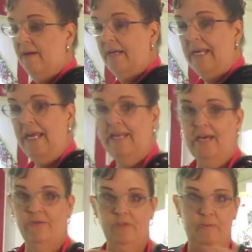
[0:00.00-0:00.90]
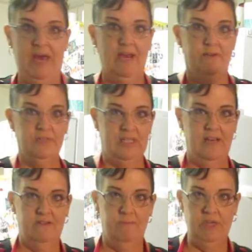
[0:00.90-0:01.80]
an 8-ounce pack of
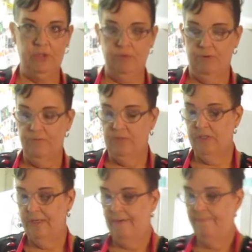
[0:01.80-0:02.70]
sliced mushrooms.